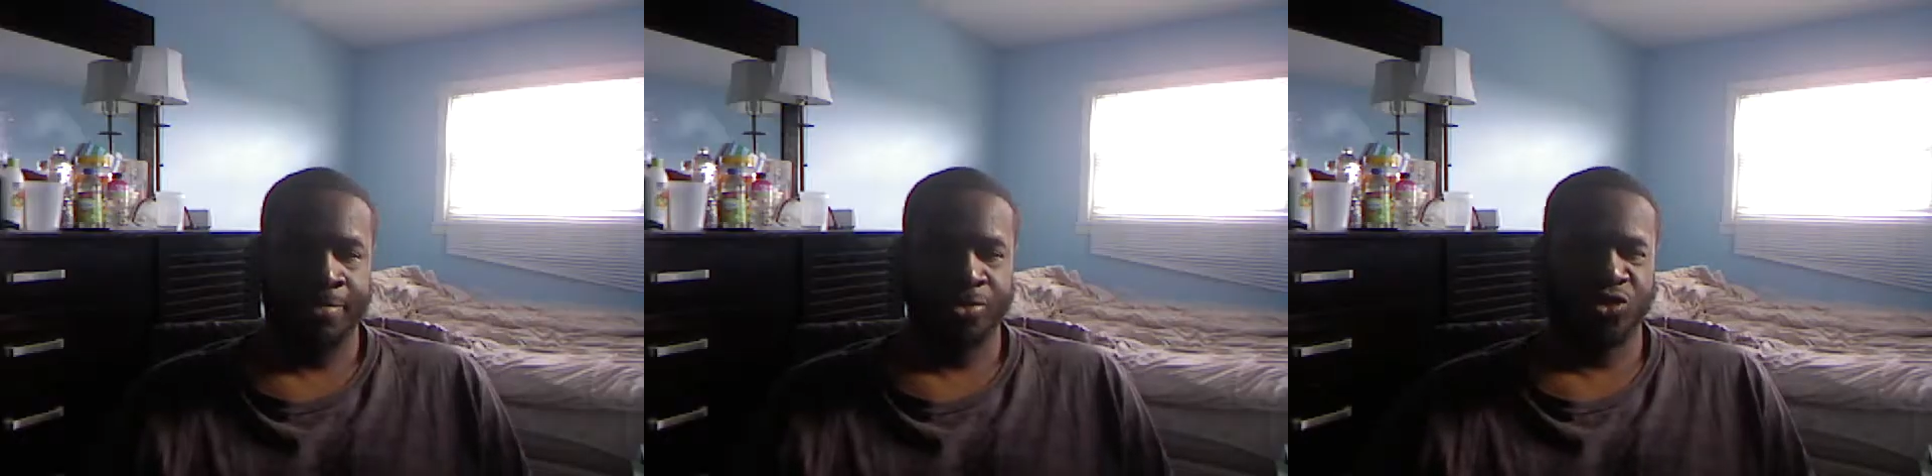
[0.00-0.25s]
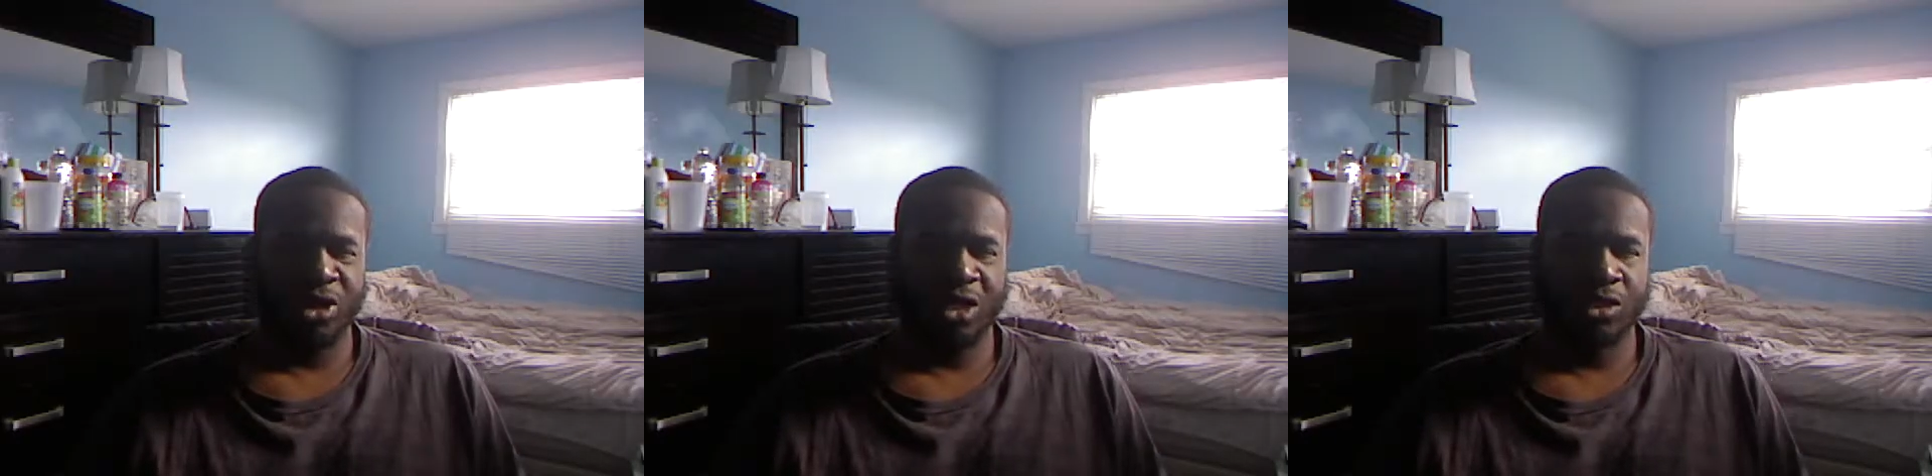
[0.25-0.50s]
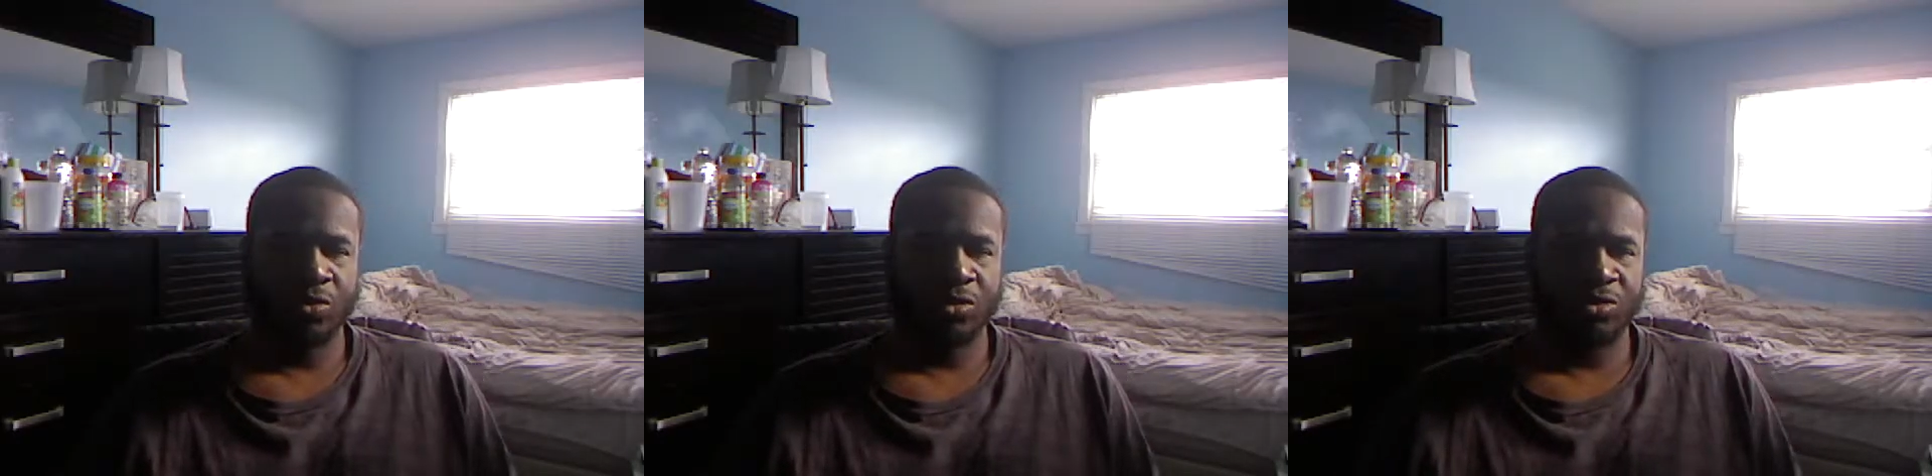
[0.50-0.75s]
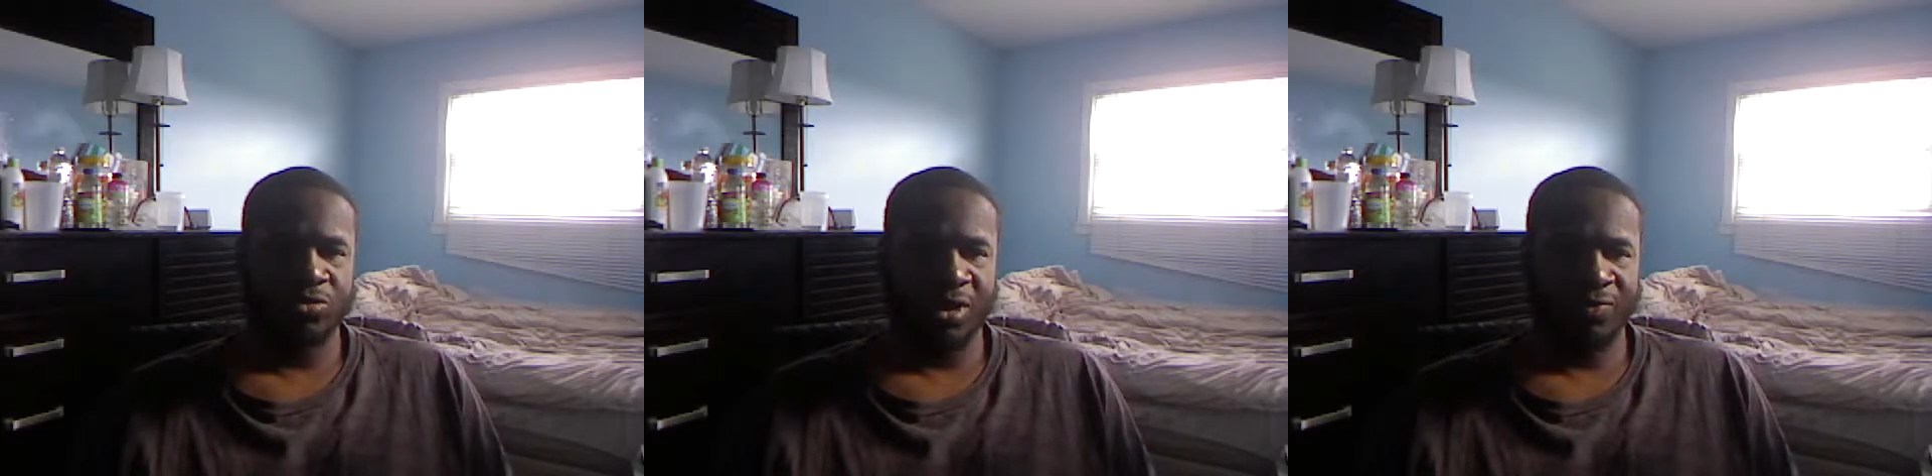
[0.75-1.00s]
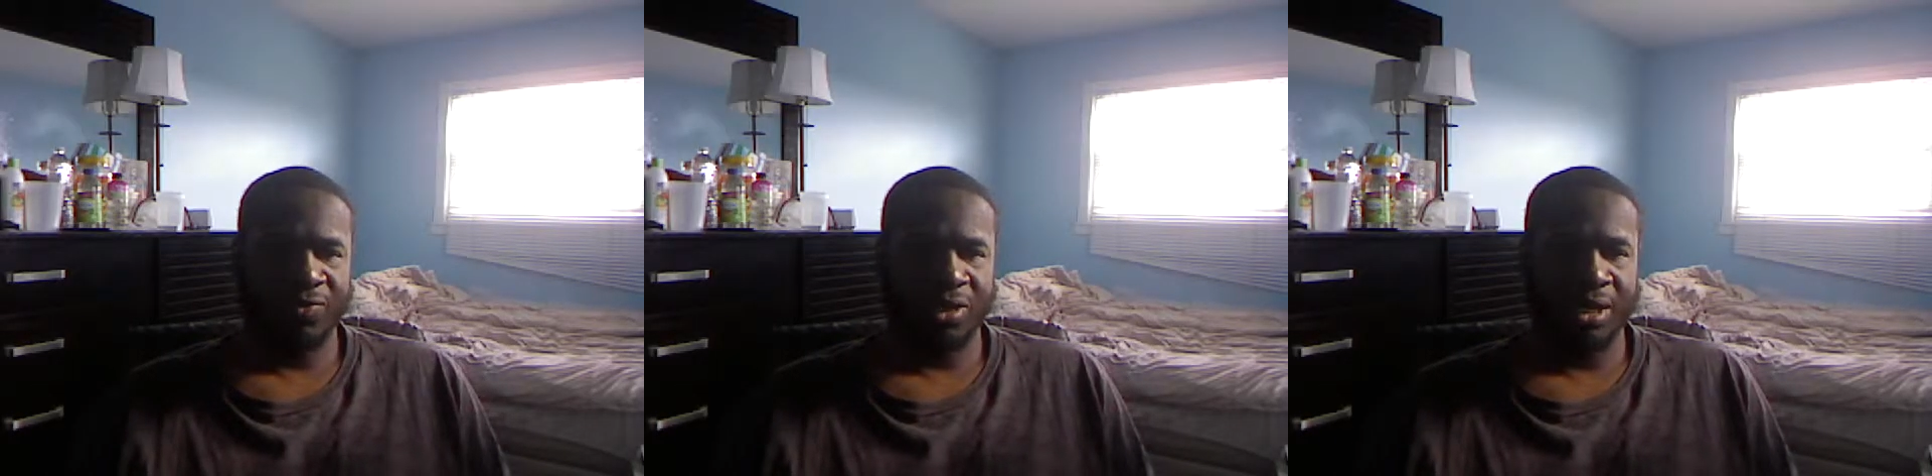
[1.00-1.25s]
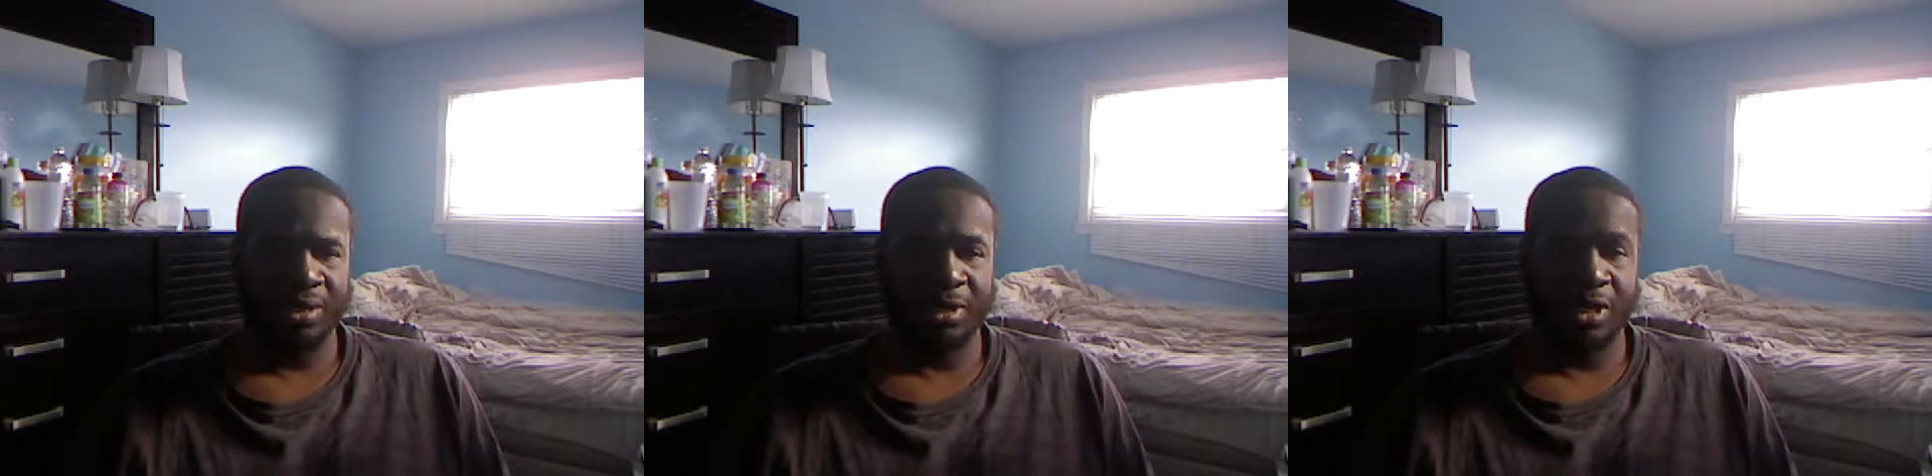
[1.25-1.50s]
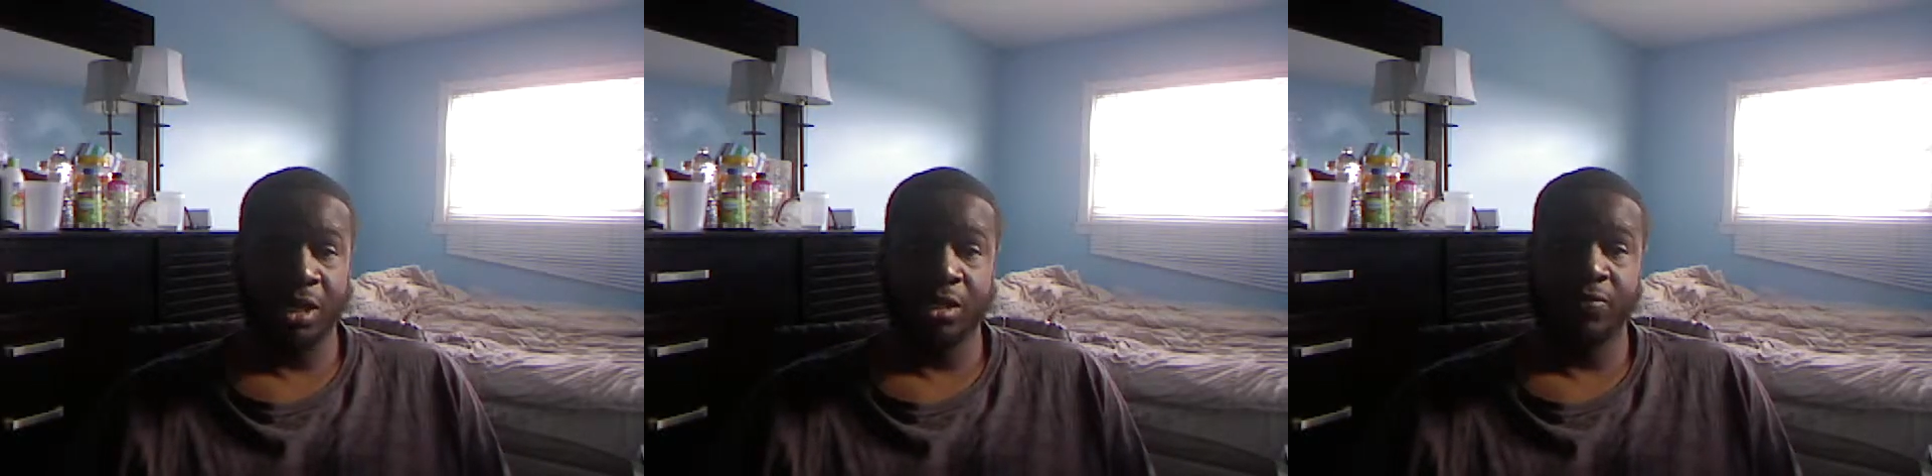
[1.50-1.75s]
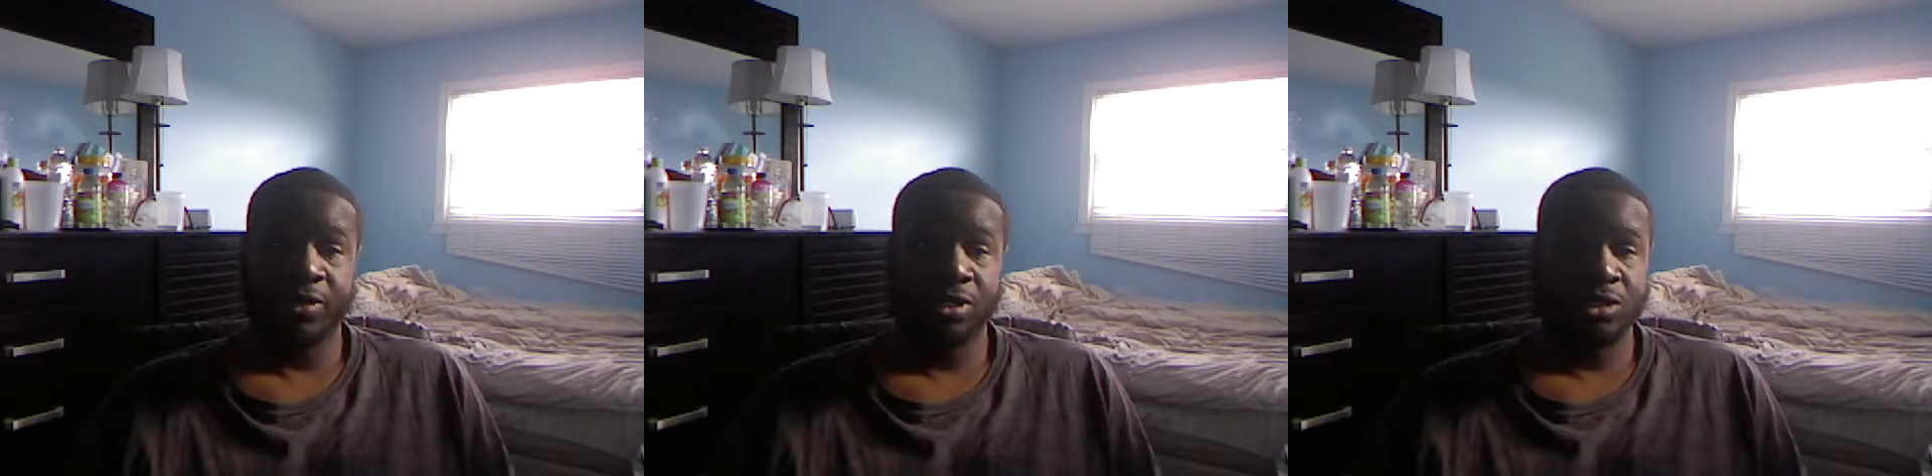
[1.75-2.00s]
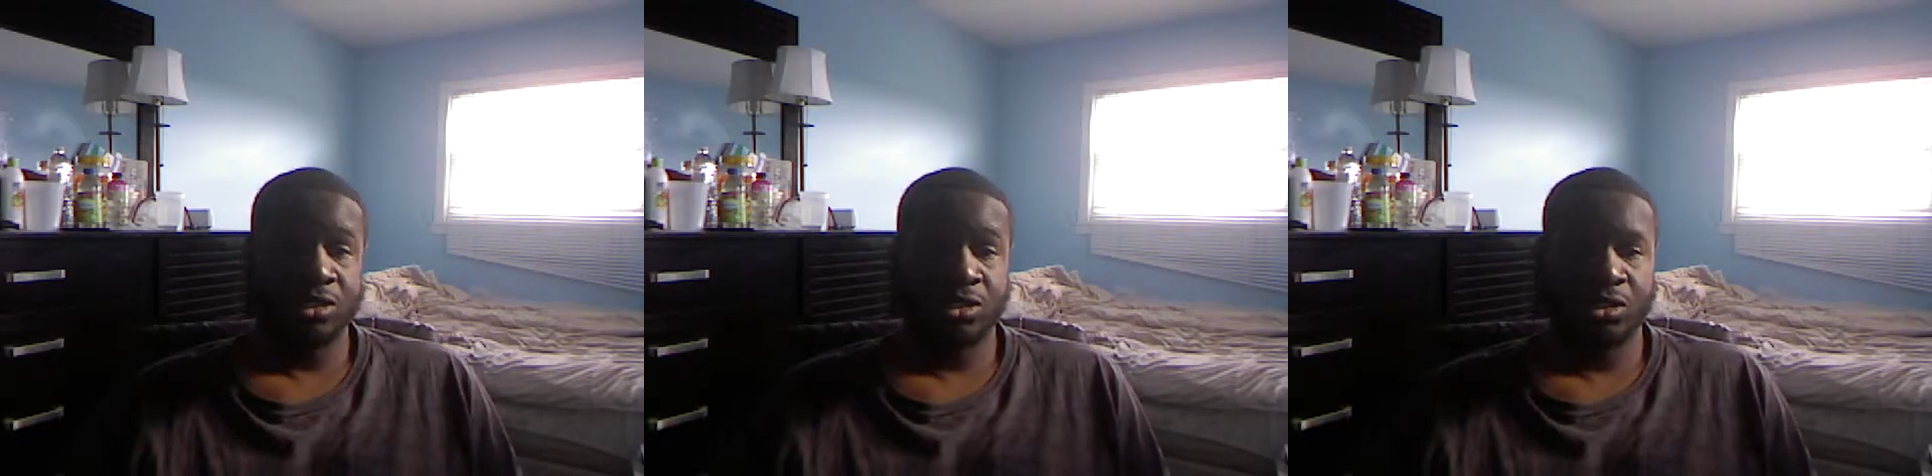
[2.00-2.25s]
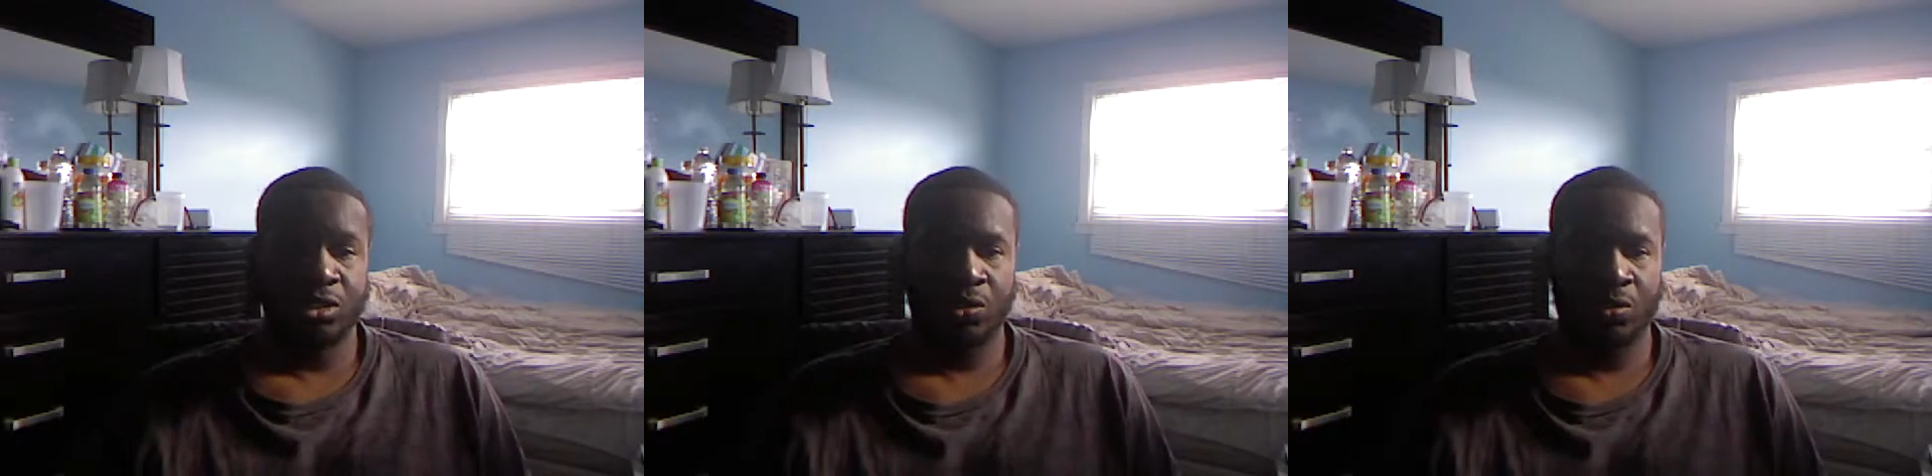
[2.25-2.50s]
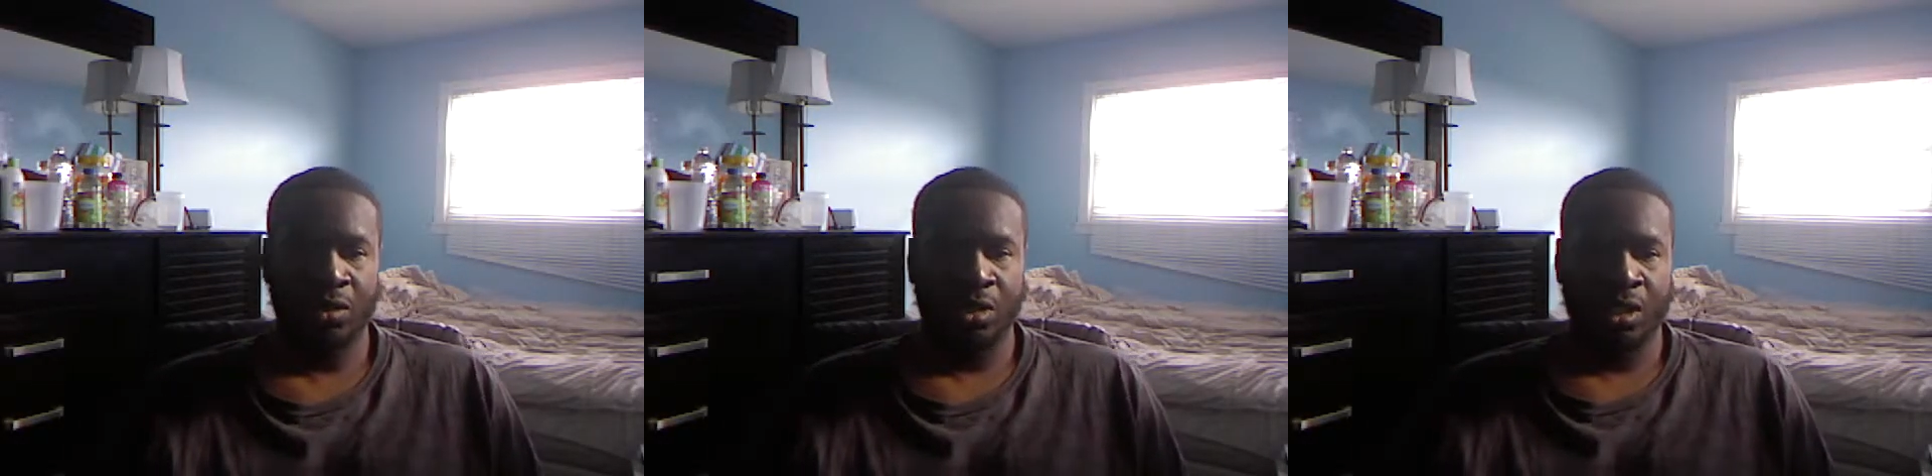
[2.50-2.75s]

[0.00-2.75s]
trying to do what's right for him and other races too.